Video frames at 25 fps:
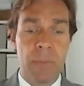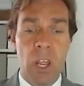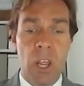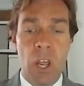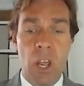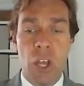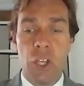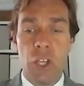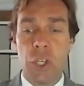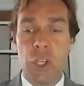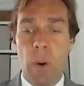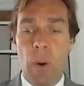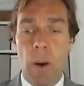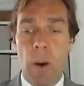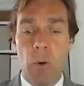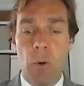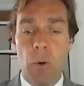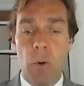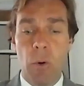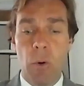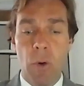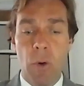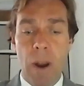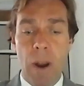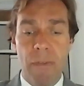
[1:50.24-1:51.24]
So I will
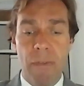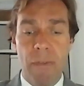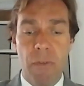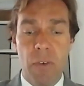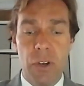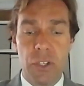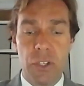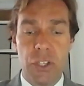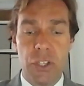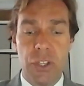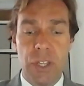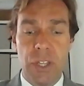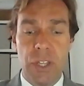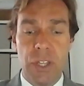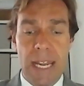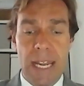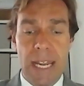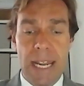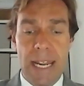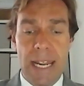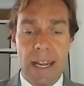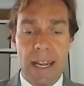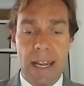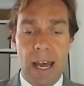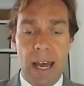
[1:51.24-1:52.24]
reference
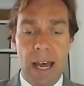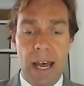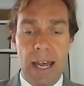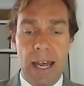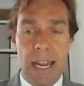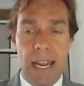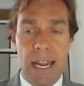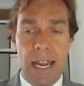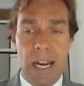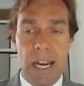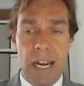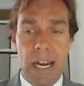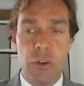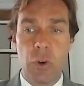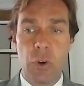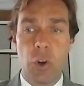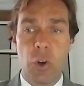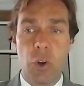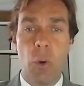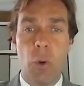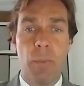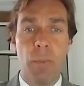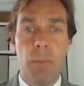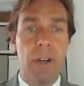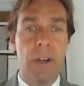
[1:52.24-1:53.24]
the
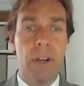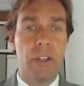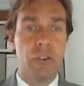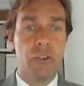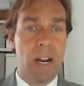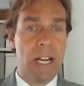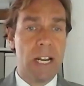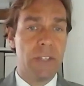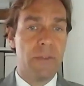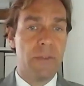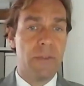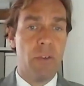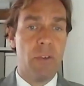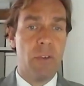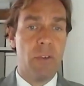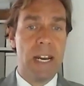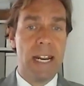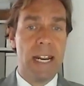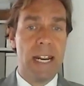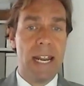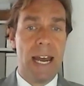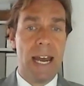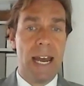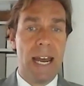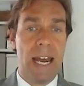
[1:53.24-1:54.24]
Intra-corporate Transferee
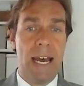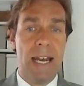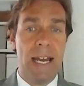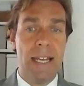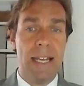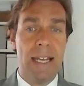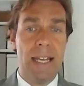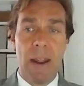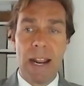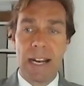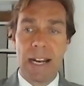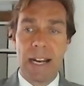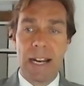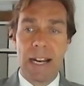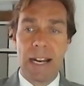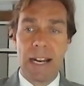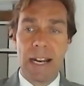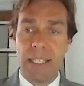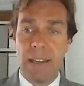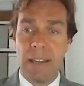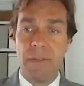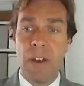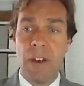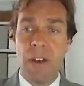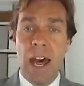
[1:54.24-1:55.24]
Directive
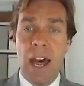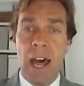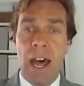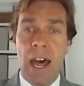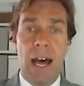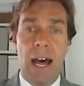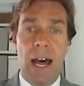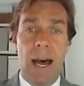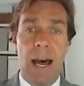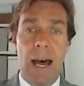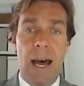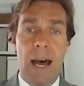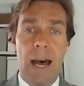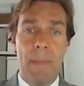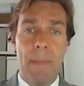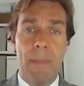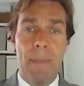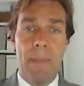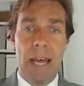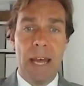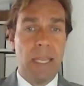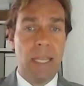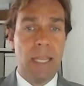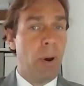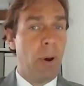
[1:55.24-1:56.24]
and the
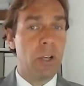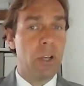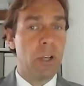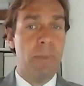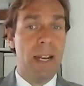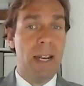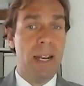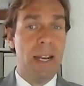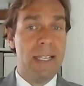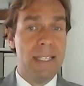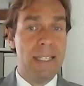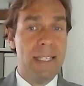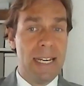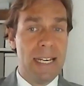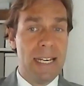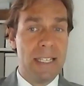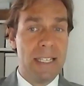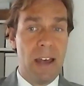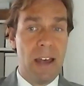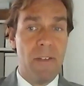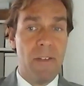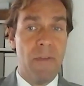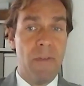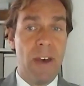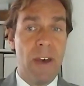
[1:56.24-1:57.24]
possibilities
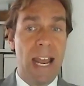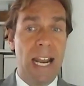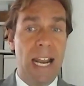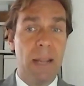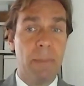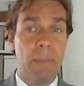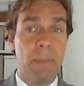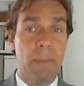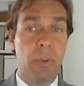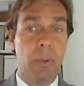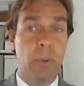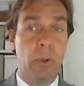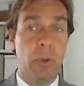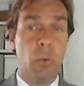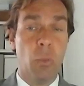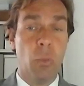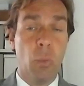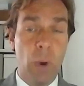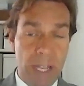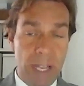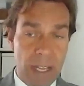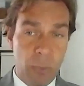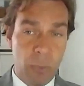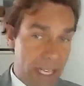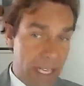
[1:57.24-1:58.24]
available
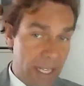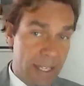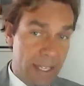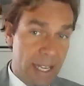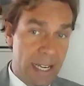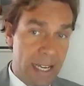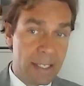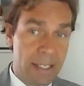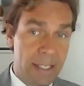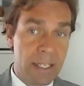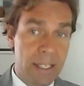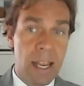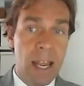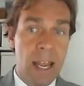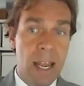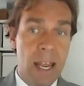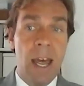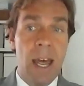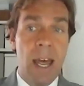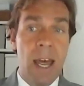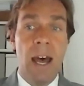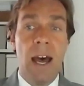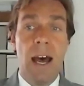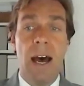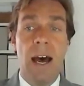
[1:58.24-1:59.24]
within this,
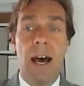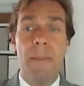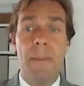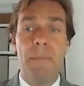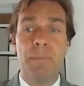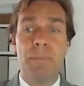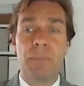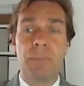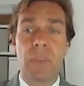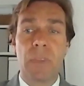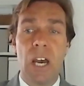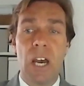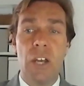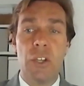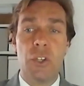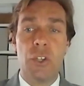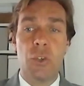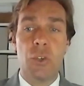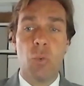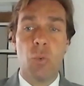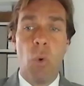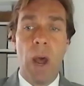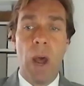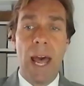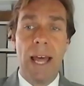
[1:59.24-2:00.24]
as
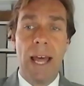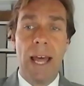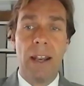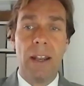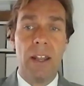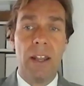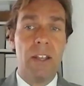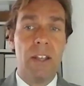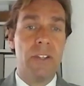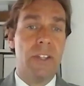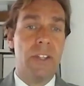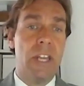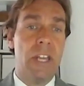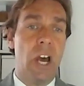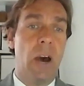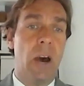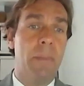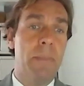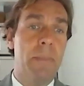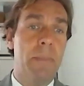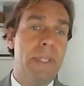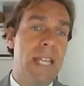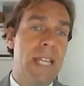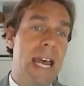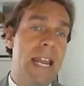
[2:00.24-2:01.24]
well as the
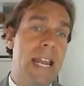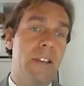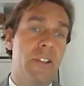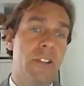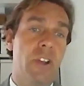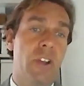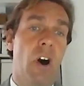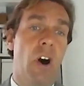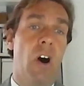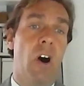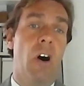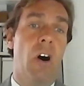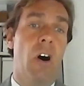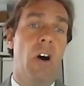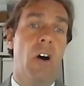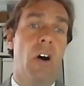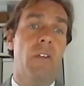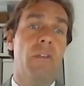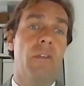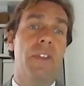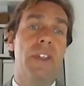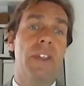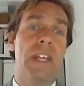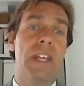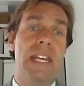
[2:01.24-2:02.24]
update
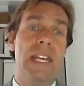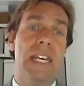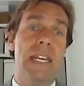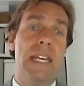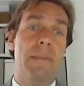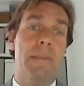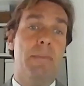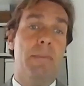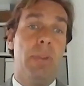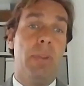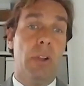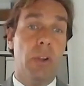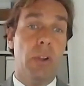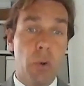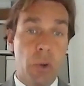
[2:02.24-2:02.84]
of the Blue